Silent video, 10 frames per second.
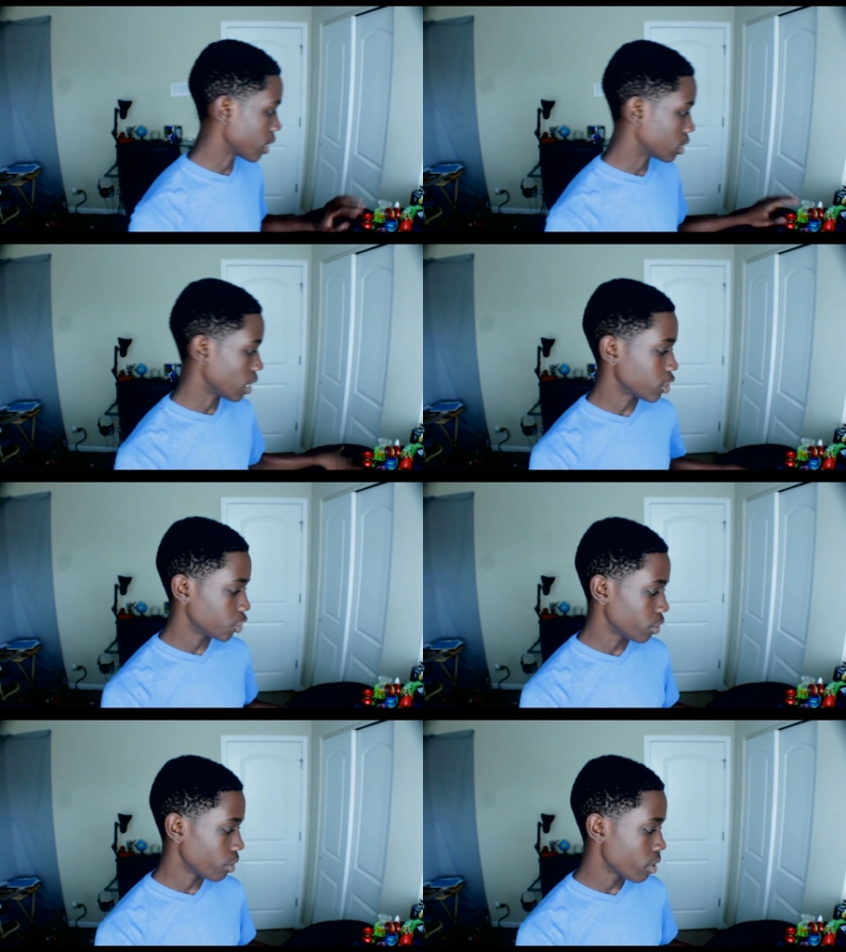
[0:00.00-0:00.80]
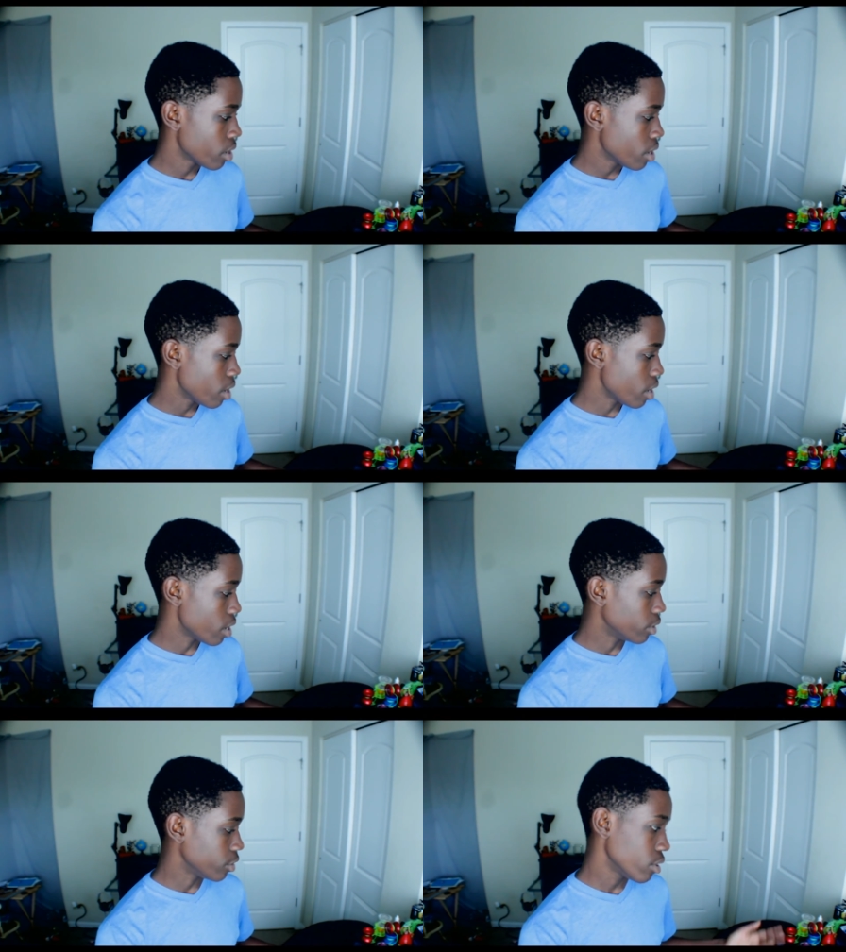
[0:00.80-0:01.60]
collection.
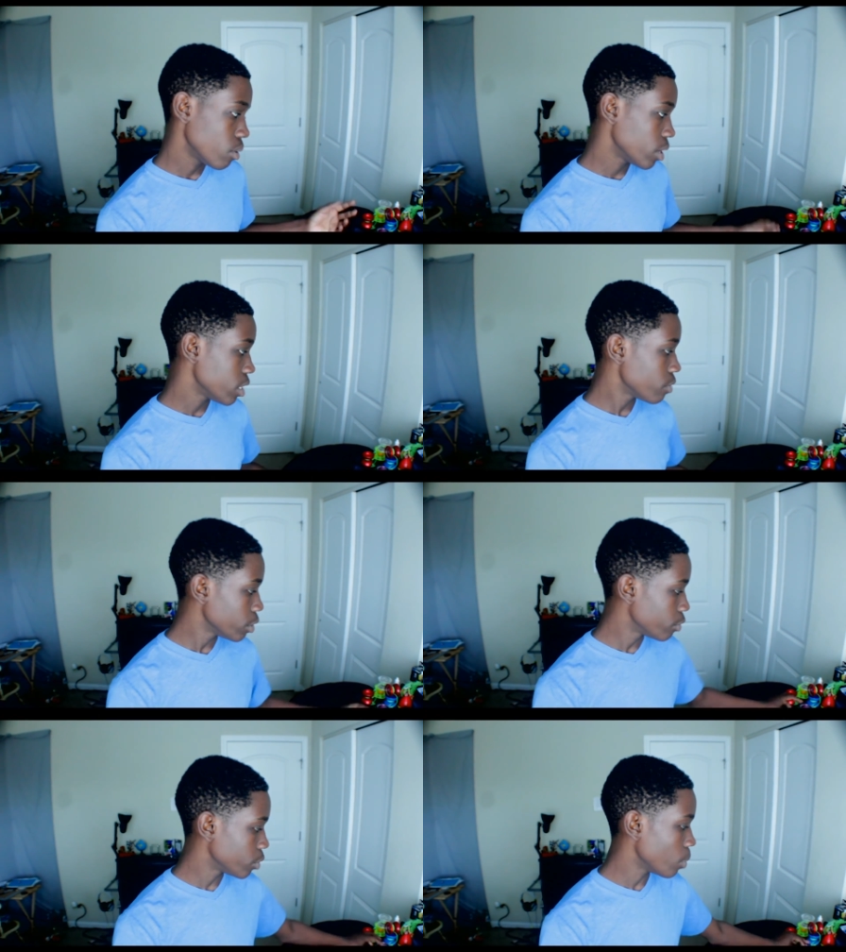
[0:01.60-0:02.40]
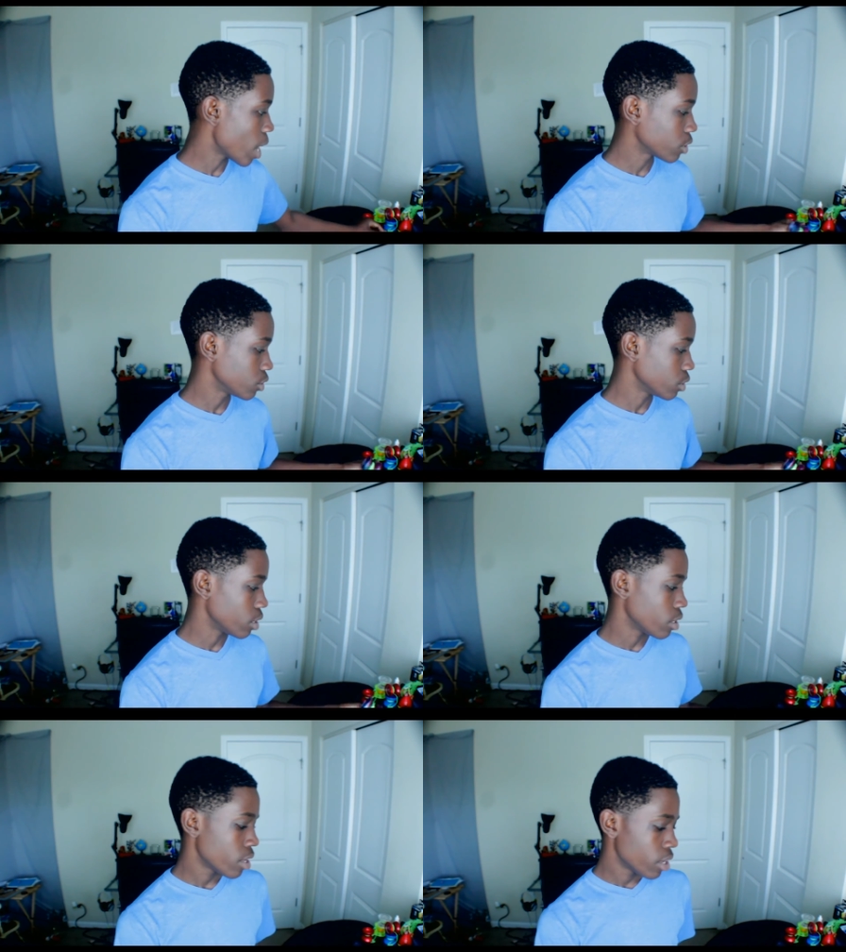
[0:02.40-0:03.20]
And you know what? Even if you
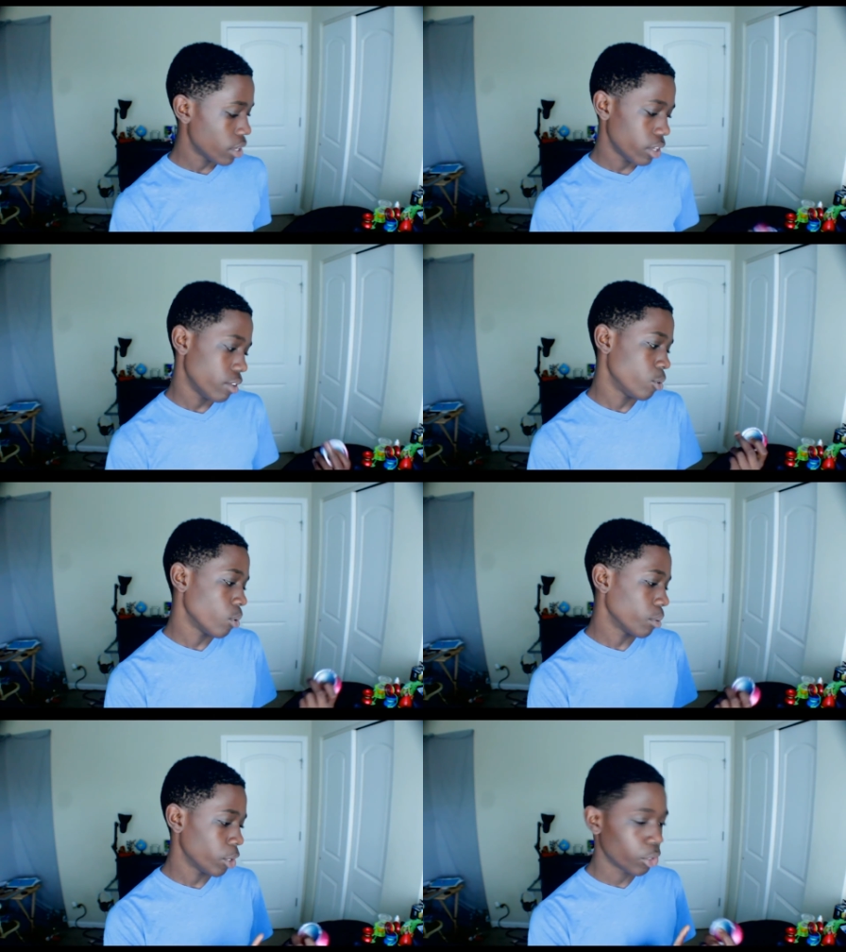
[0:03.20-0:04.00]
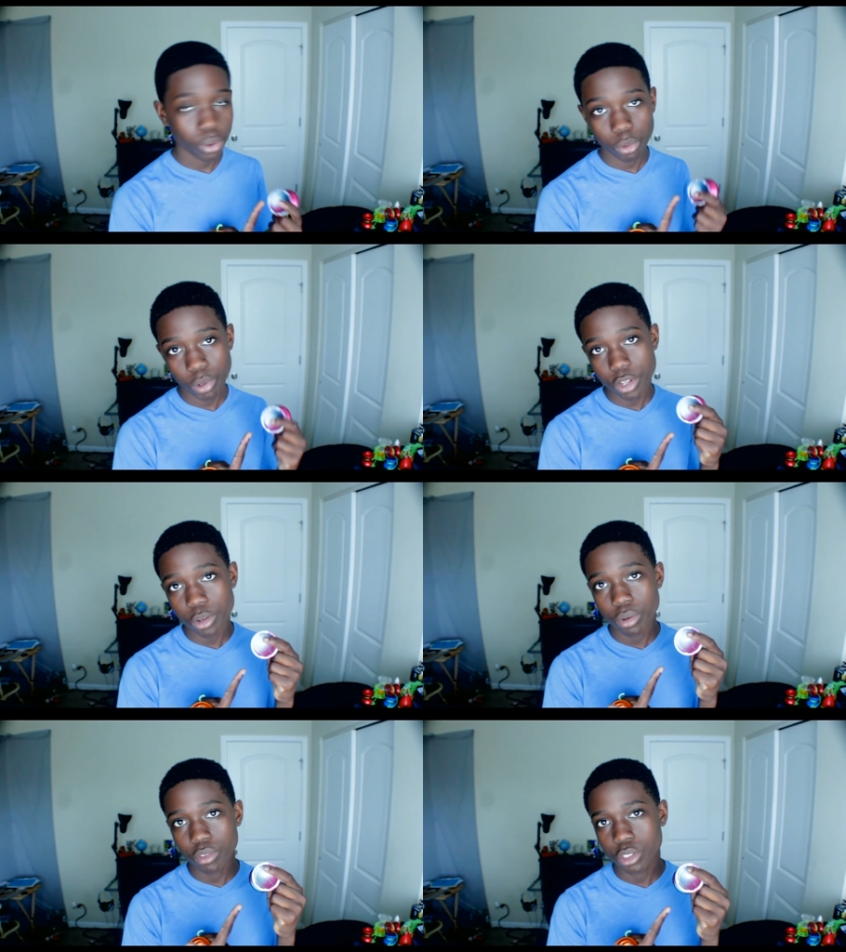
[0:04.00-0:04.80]
want me to do a
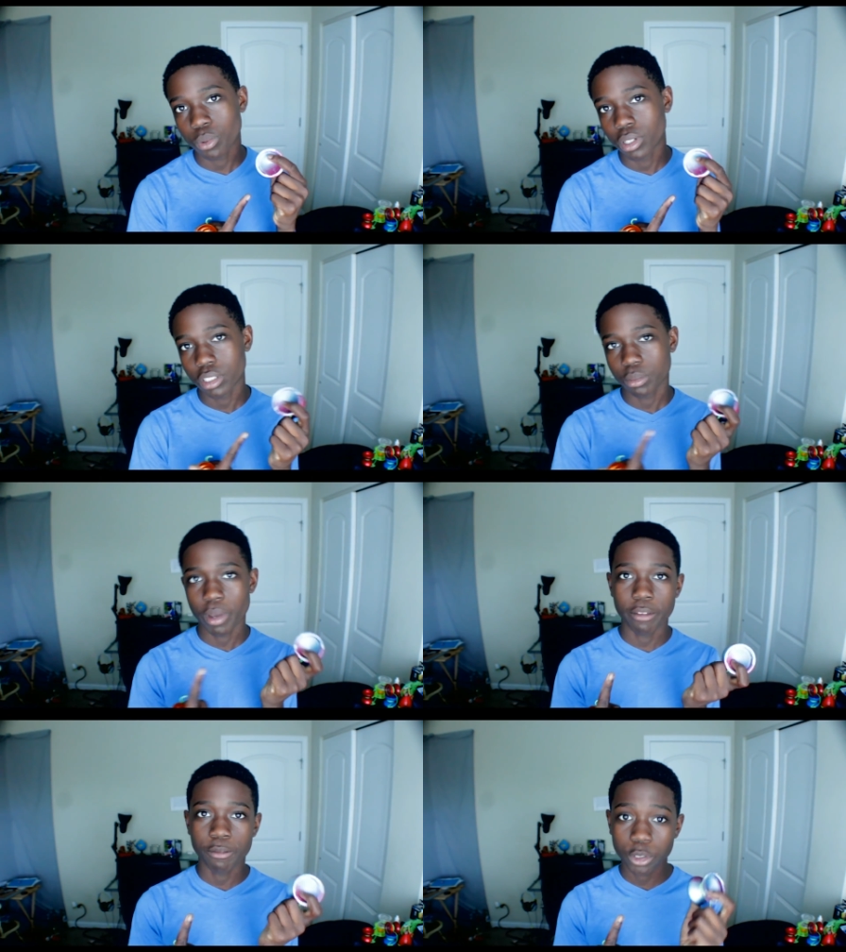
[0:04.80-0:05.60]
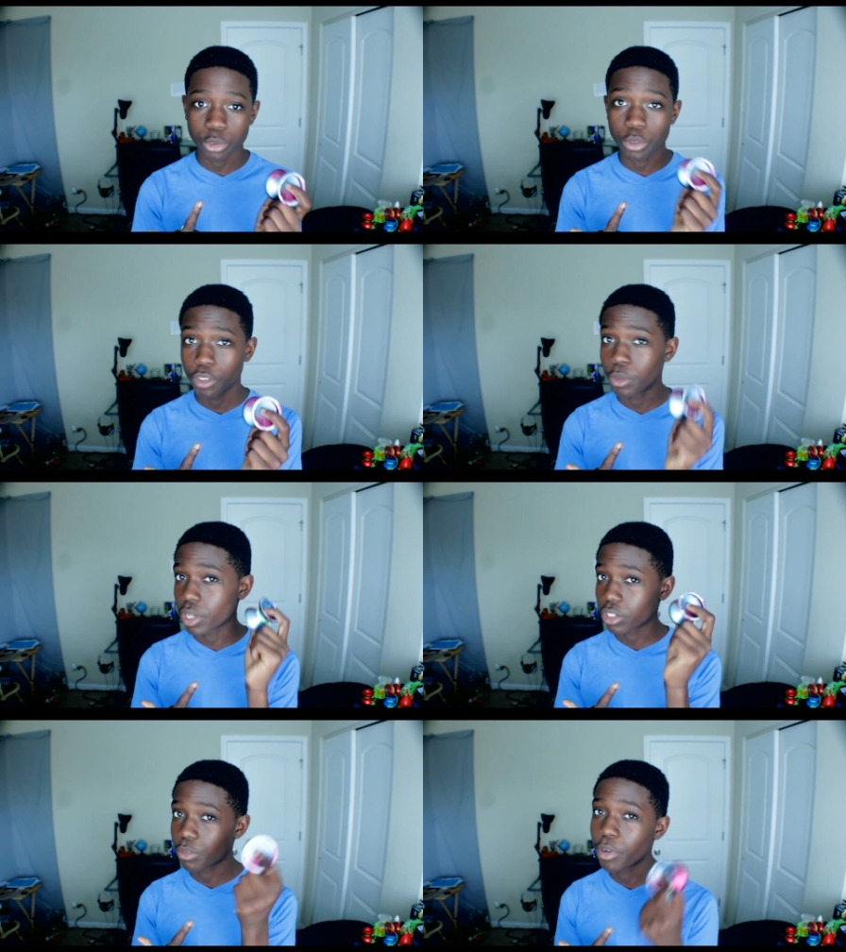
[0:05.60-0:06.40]
redo of this one, because my first review is
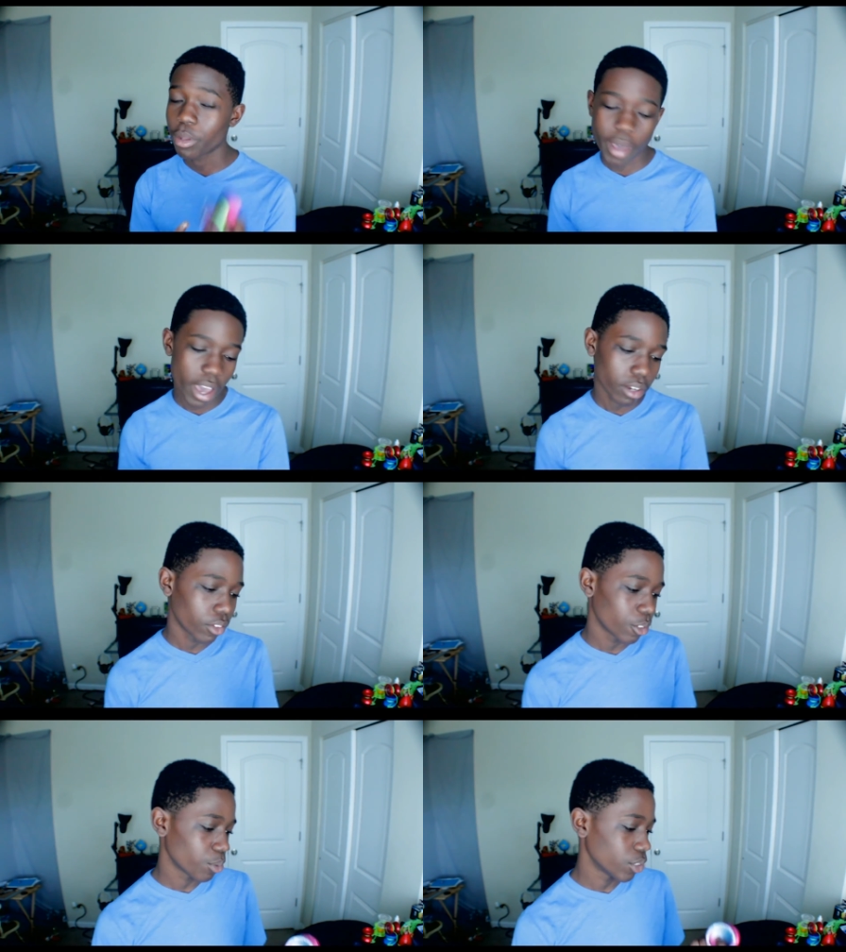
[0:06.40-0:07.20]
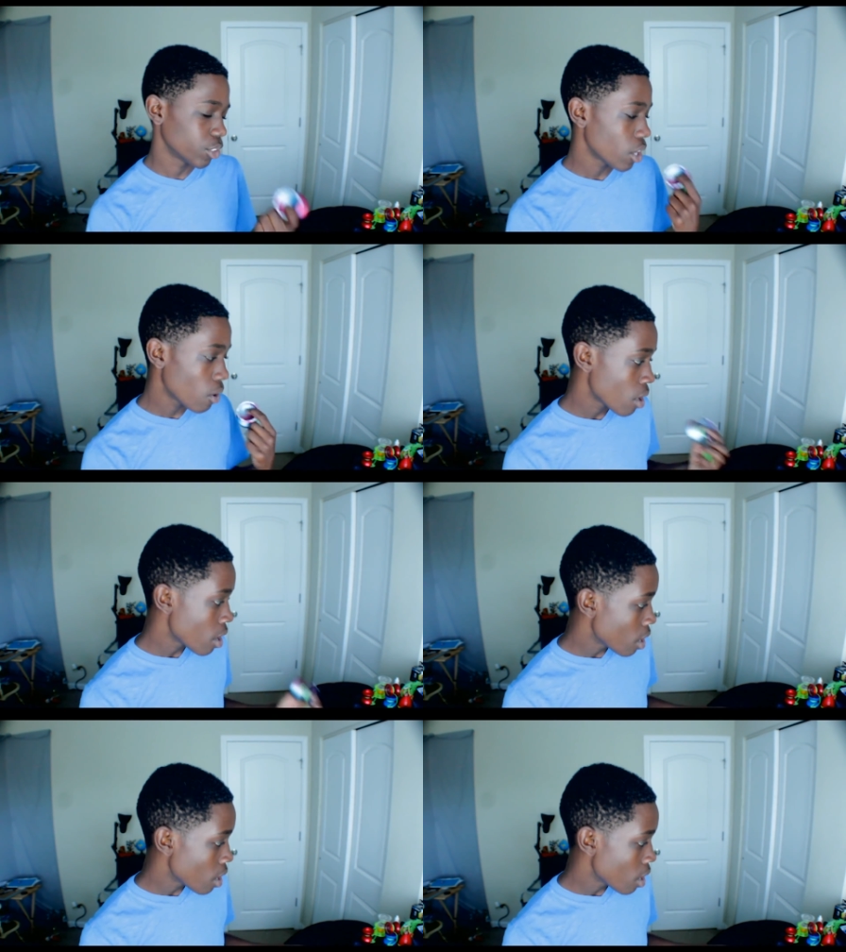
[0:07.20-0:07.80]
actually pretty bad in this one, so